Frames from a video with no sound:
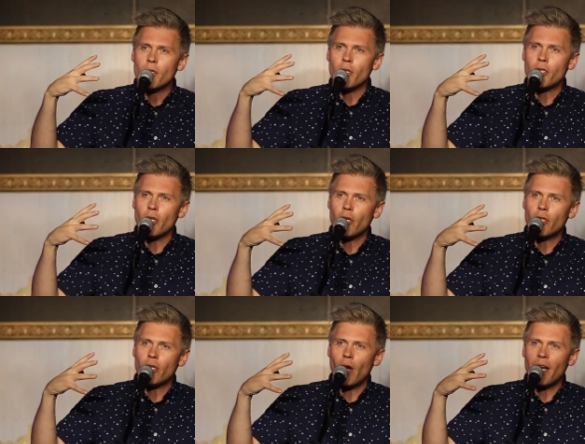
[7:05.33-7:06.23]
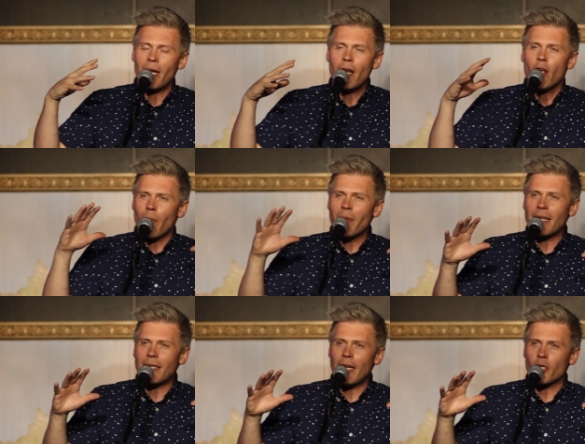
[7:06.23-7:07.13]
Do, do, you, do you know what I mean? Remember
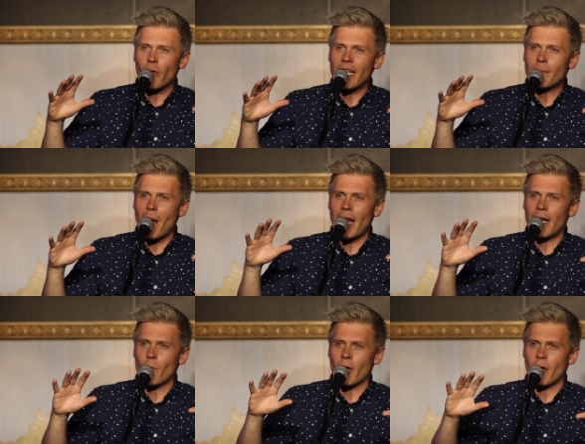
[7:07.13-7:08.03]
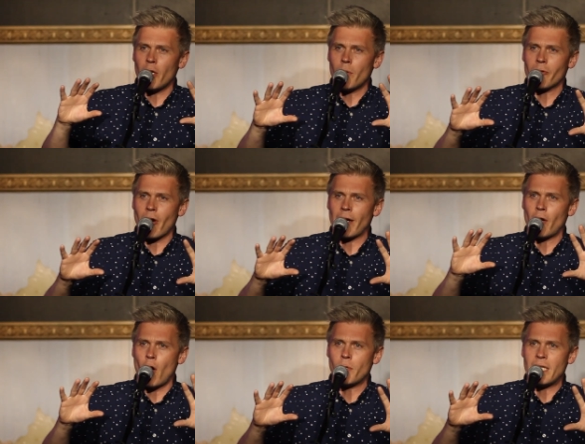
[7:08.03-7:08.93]
that scene in Trainspotting where Ewan
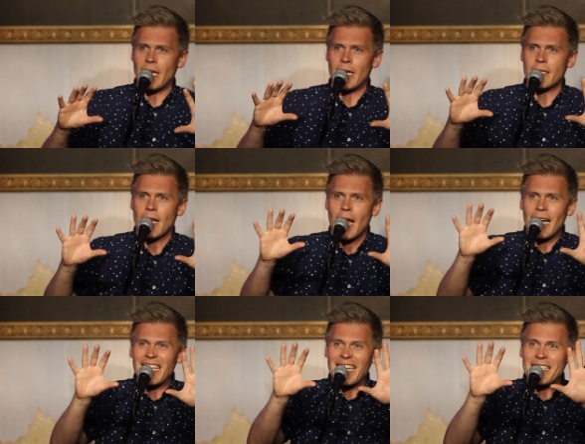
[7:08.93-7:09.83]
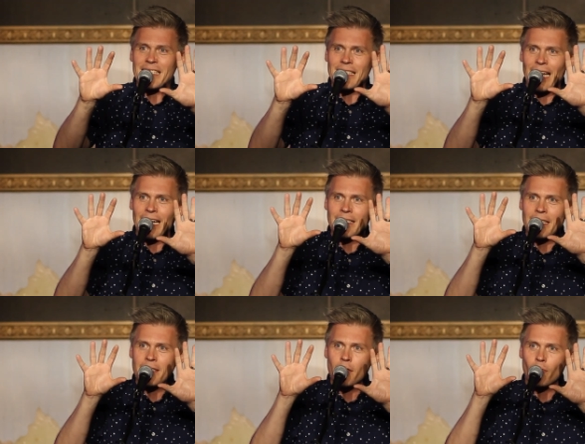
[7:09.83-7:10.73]
McGregor ODs and he like sinks
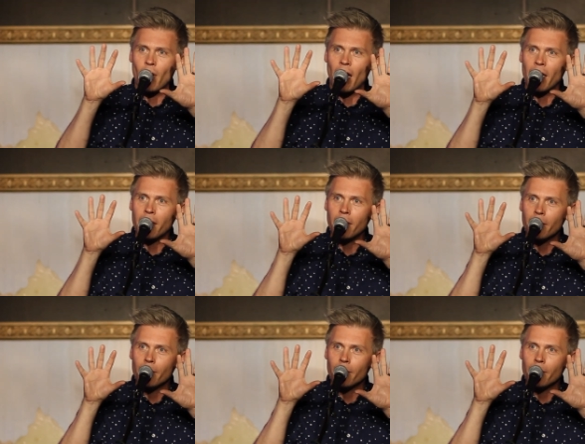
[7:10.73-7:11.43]
into the rug?